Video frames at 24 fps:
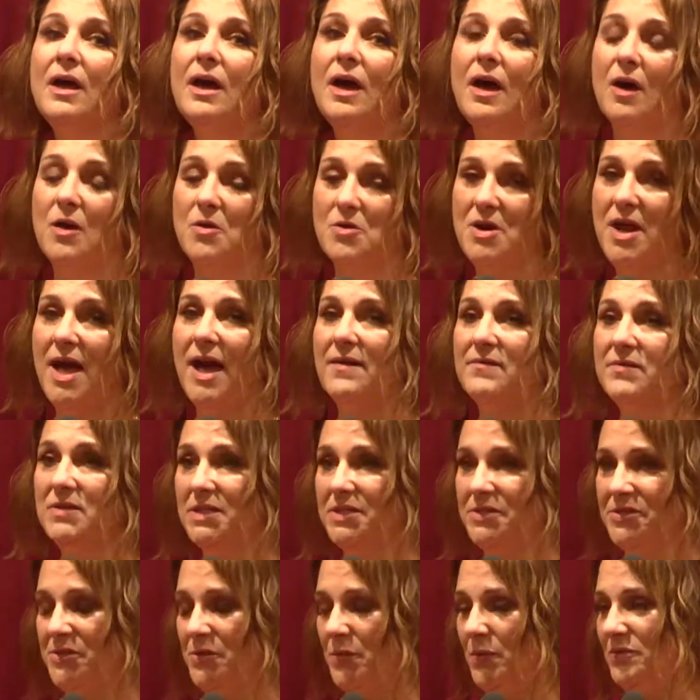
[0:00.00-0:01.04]
are
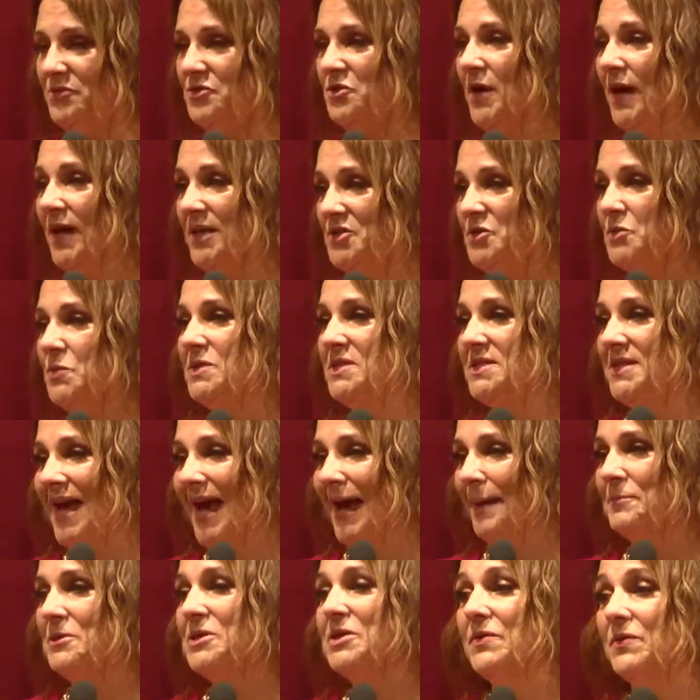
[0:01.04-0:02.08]
novelists who have tried to
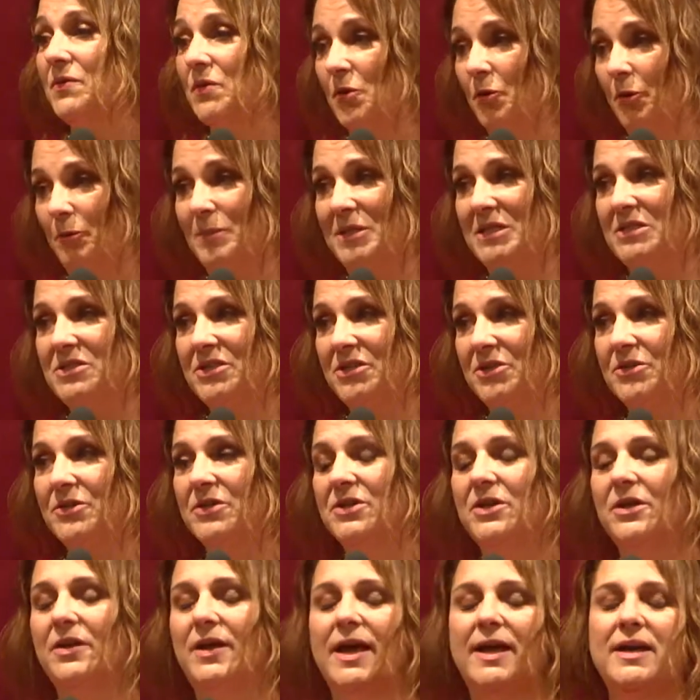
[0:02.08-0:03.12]
adapt their own
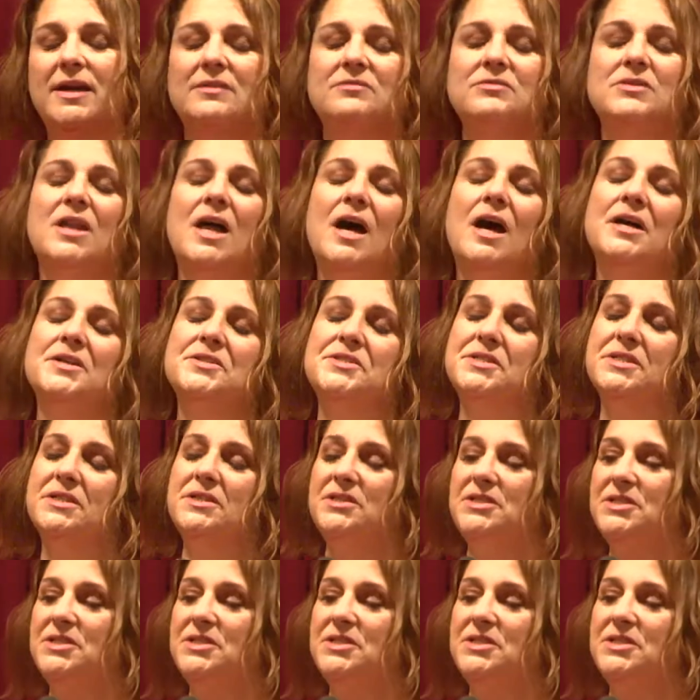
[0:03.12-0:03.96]
material and have lost